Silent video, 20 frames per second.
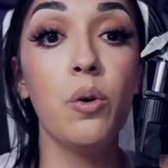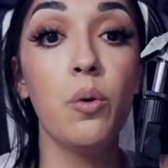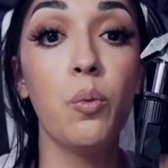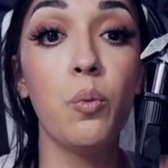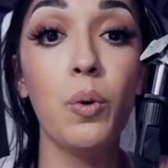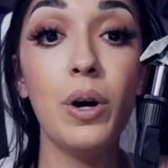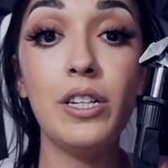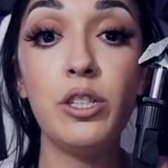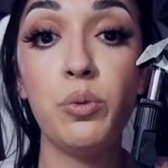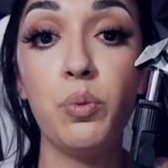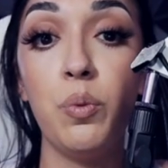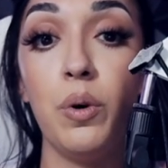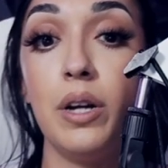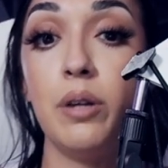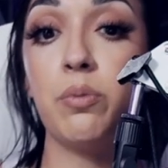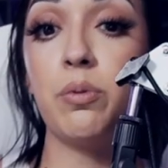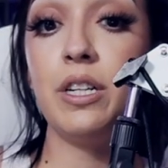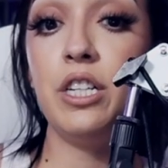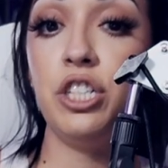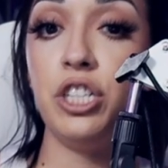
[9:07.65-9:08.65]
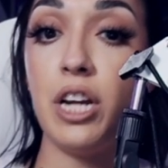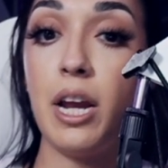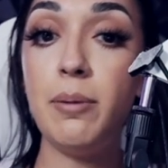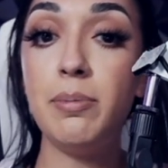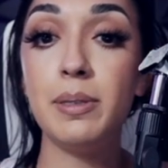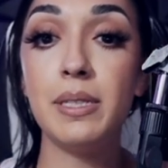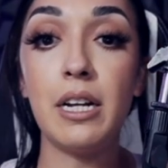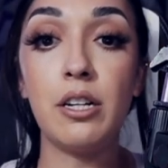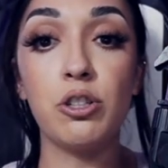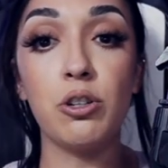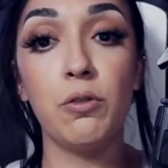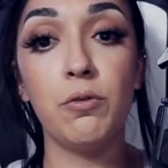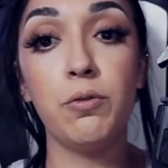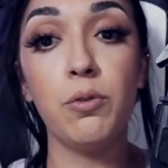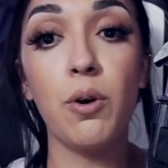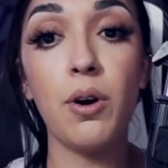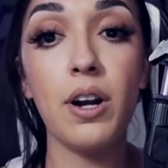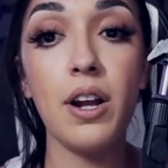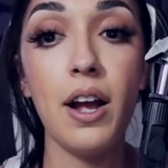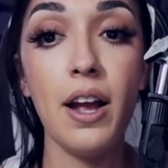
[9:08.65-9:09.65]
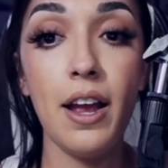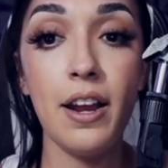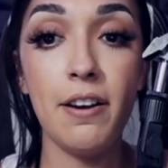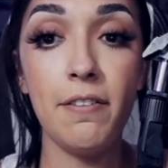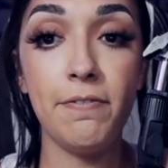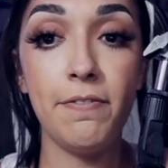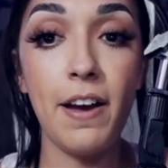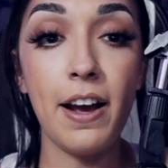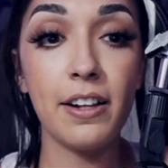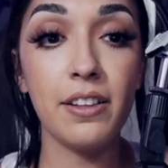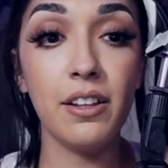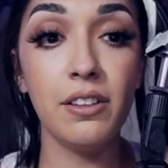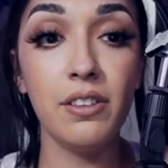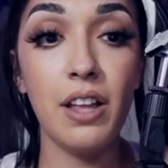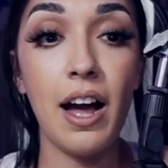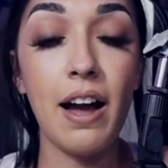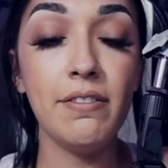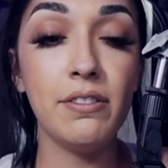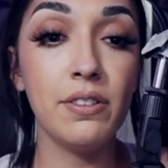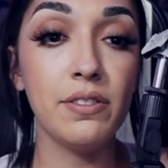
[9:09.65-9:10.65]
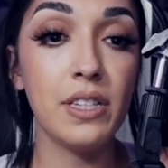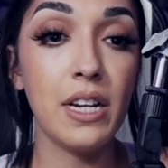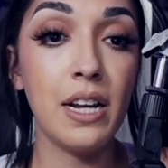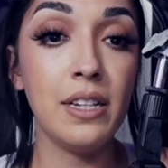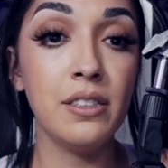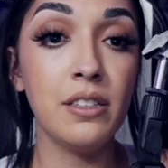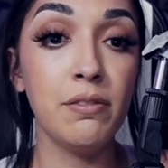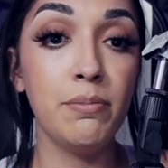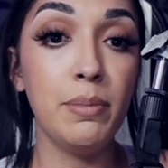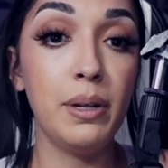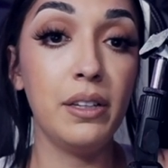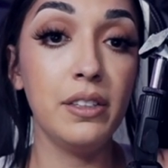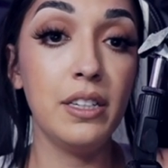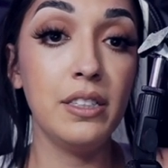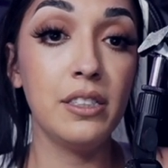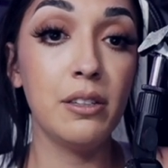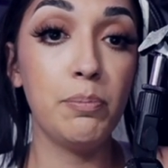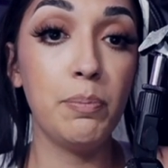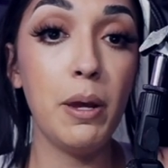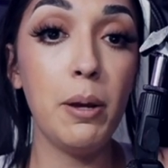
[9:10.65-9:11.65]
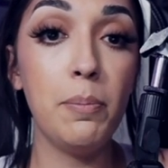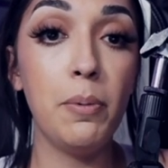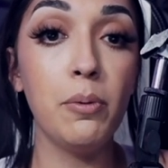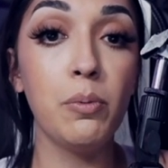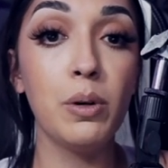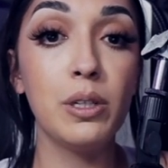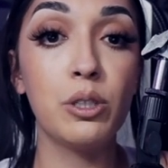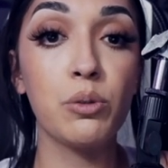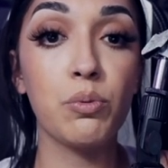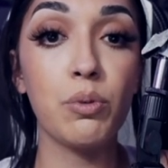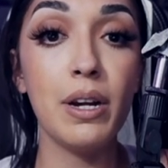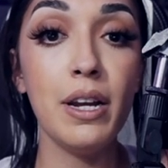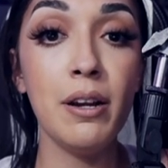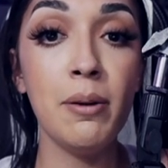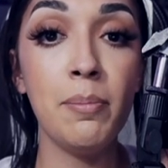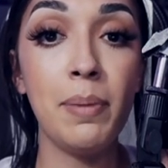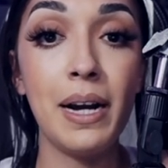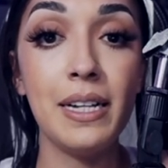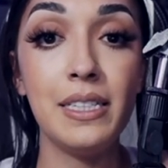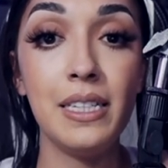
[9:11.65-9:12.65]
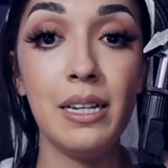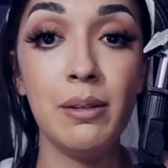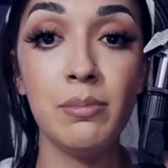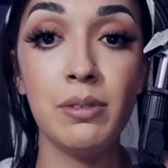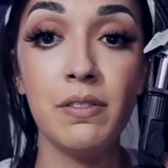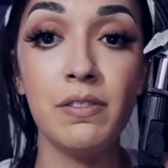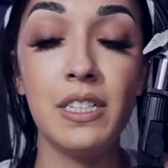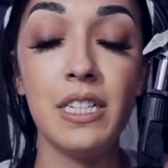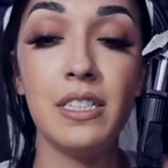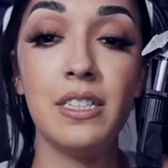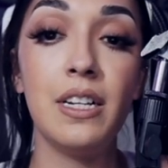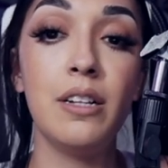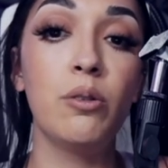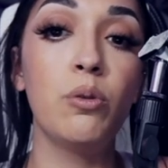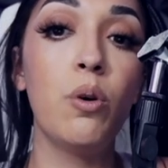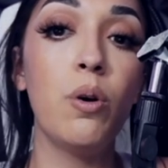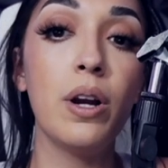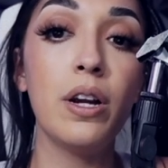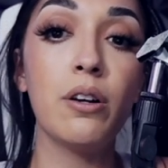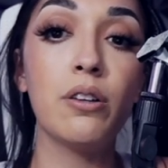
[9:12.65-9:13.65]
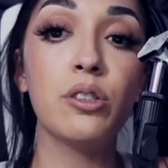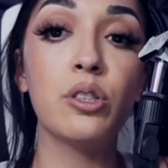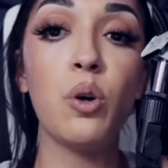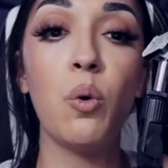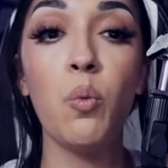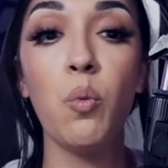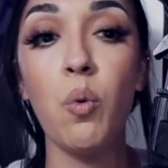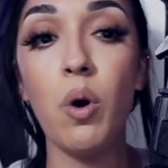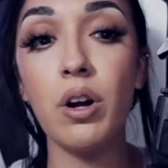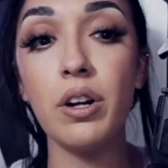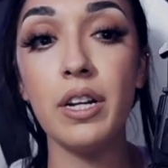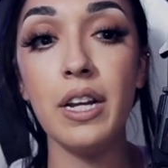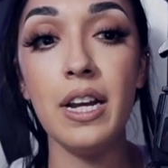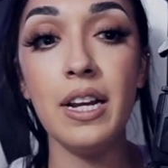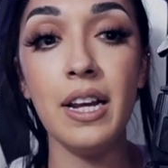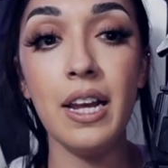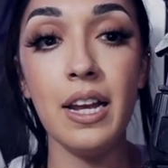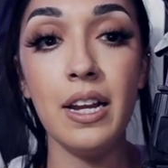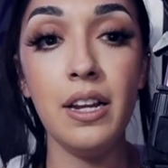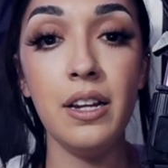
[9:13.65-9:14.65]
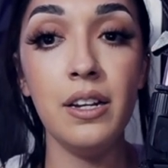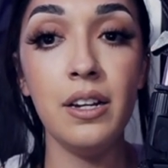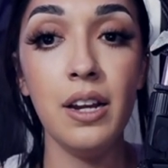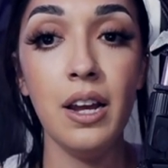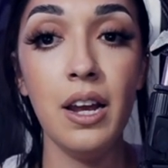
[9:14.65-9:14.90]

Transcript: which would reshape Central Florida and affect the lives of tens of millions of people, was written by teams of Disney lawyers working in